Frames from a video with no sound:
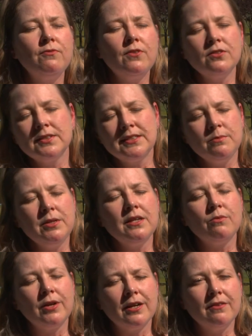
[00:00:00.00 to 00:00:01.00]
folks to be
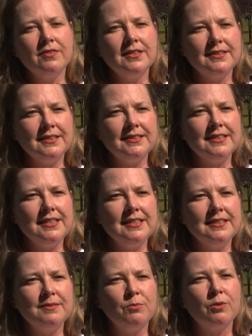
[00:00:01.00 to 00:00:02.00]
aware of this
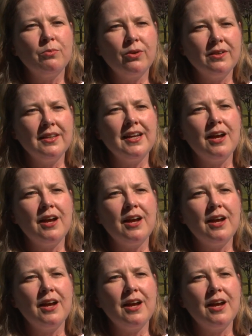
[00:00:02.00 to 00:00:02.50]
disease. More importantly,